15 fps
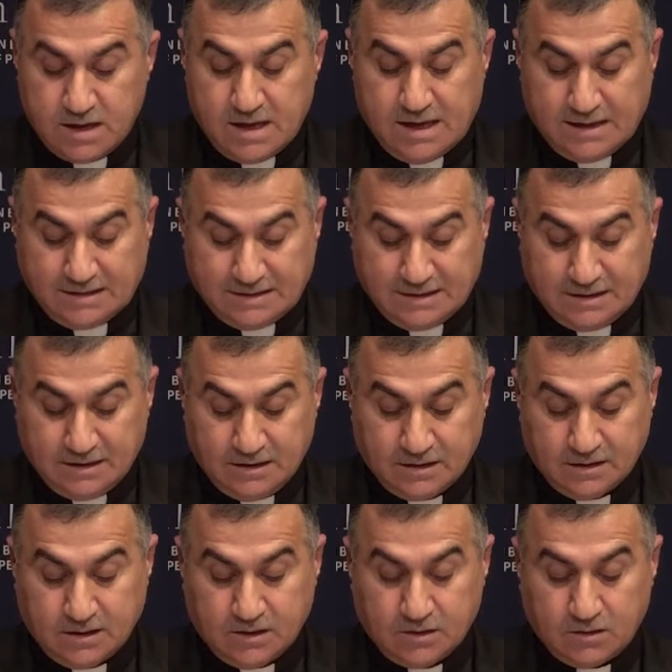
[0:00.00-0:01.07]
and
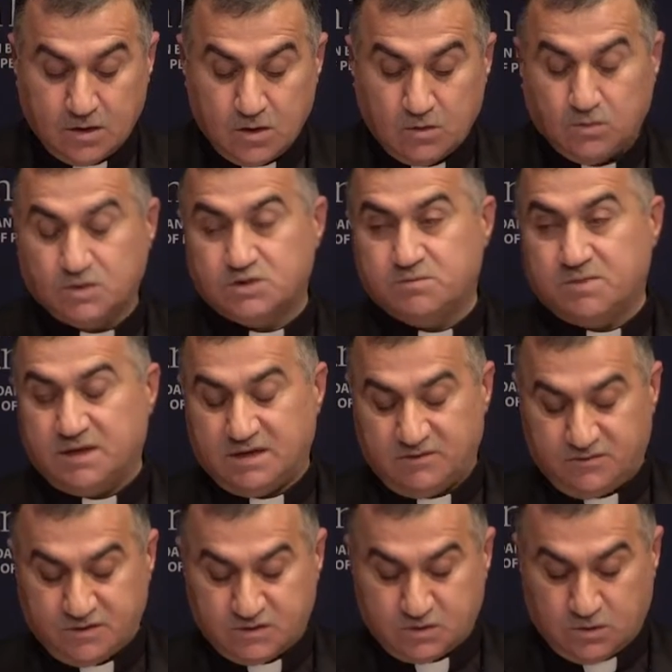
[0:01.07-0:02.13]
healing which
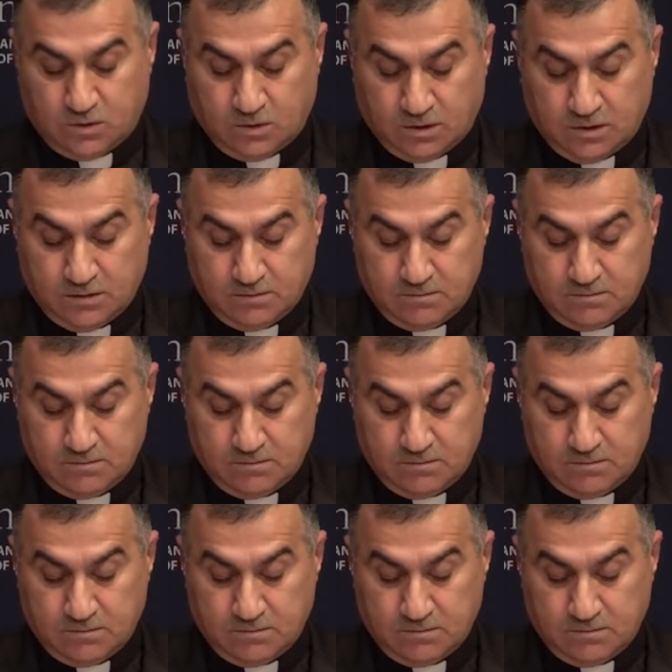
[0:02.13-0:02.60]
benefits all.